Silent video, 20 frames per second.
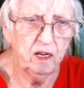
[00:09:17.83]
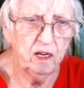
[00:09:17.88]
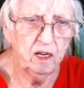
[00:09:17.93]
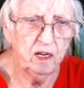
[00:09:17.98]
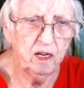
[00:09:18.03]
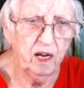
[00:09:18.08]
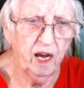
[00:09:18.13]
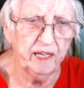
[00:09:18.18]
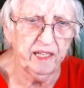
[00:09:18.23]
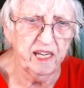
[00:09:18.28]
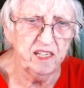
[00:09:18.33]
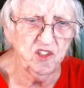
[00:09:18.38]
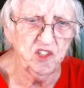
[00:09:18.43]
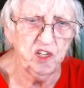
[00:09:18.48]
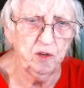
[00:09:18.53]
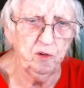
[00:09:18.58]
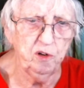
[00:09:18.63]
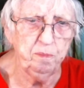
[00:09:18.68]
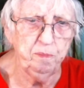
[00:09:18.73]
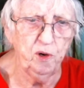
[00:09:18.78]
I guess they
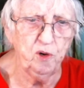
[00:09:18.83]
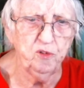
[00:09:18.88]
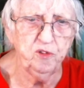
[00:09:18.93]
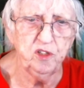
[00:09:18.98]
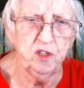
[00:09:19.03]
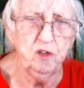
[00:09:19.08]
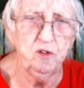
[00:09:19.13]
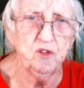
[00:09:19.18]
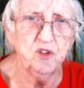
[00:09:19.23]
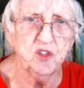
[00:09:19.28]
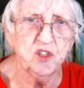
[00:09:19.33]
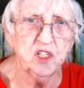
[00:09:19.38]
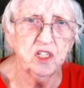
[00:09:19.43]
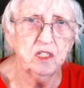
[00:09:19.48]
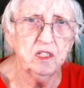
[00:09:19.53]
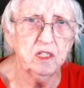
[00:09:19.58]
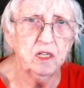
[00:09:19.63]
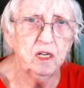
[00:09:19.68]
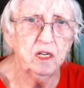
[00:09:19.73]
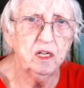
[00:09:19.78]
were both used
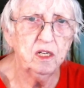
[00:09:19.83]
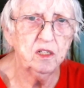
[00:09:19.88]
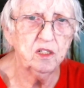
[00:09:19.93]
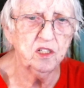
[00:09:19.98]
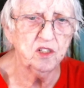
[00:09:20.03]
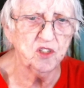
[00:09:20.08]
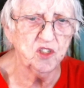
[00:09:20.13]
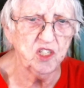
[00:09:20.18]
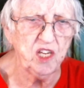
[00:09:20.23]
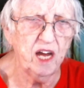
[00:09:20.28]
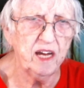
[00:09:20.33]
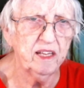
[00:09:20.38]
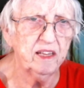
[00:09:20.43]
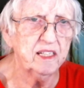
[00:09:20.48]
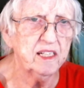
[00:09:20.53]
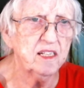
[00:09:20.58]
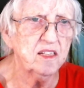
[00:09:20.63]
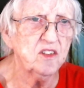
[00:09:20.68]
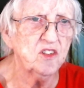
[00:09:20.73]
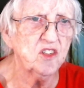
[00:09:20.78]
to
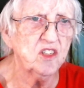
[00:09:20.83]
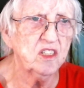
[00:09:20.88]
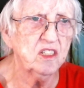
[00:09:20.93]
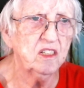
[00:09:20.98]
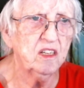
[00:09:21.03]
silence.